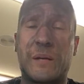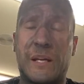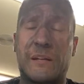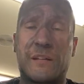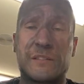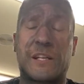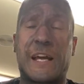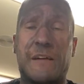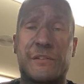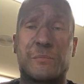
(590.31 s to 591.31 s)
and it doesn't
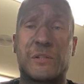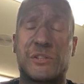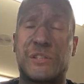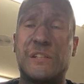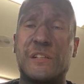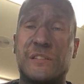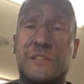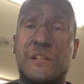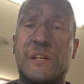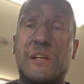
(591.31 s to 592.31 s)
have as much
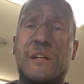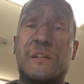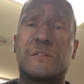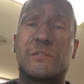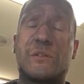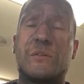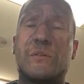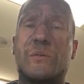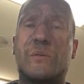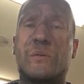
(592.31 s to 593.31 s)
sealants,
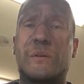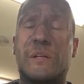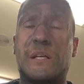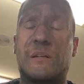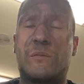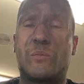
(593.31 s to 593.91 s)
so it